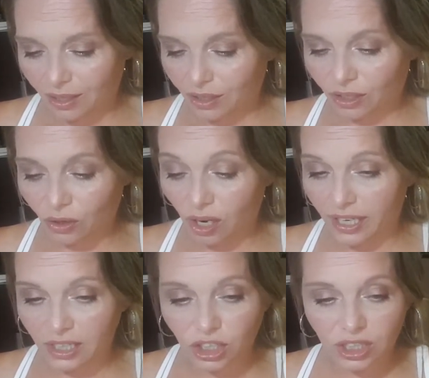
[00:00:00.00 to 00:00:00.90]
You know,
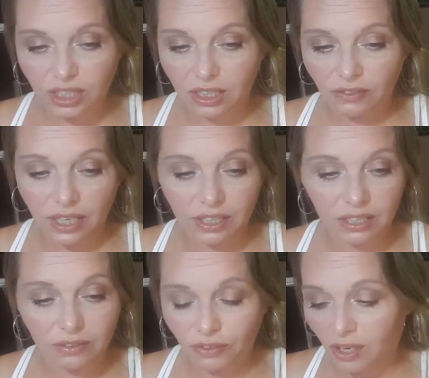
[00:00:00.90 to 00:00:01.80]
I can just sit around
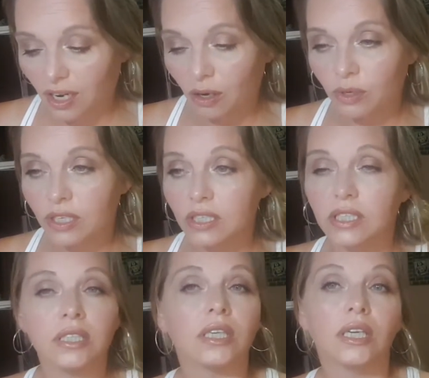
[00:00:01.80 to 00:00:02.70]
here for hours